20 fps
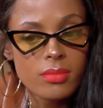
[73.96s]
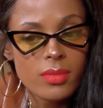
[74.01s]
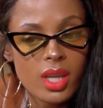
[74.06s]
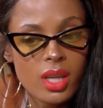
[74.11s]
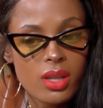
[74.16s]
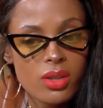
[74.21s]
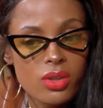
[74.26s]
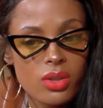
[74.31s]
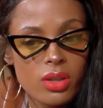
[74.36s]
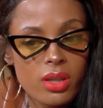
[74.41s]

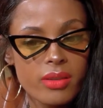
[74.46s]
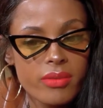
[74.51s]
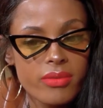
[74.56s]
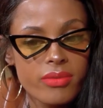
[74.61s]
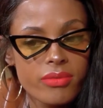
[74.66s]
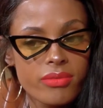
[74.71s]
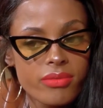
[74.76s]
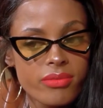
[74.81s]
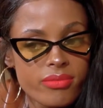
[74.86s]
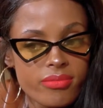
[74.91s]
it could
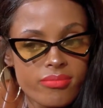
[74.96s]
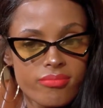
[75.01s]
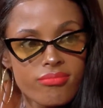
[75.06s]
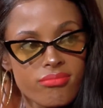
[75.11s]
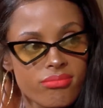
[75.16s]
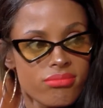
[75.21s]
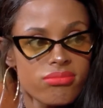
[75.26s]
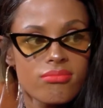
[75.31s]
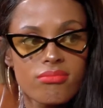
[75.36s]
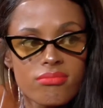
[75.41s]
have
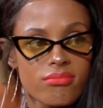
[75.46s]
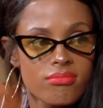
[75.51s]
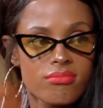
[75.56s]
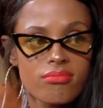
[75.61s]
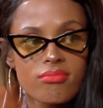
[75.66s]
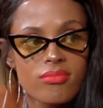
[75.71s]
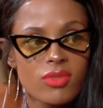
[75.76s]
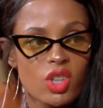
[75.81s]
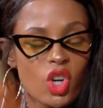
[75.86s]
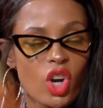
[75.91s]

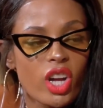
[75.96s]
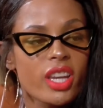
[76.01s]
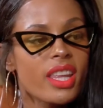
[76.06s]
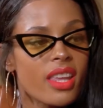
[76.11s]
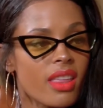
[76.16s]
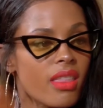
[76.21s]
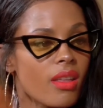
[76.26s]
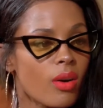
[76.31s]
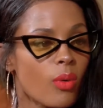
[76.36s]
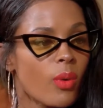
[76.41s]
gone
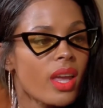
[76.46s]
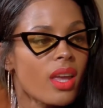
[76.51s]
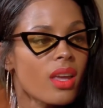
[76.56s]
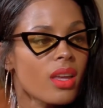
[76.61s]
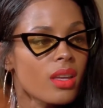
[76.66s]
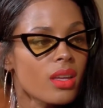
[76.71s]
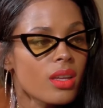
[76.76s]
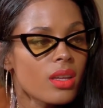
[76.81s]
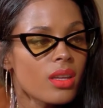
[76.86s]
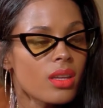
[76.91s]
either way,
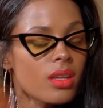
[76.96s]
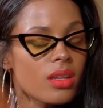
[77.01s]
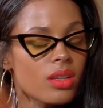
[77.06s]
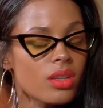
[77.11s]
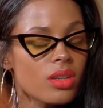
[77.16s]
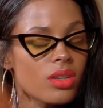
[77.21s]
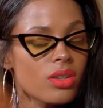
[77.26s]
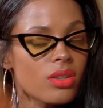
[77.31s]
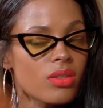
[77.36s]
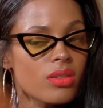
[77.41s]
you
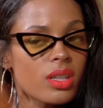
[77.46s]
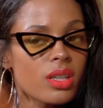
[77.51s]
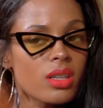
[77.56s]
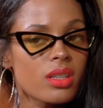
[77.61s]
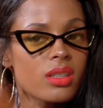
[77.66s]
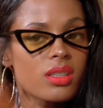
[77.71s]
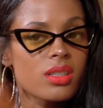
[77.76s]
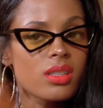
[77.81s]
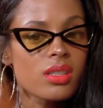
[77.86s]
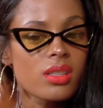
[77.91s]
know, and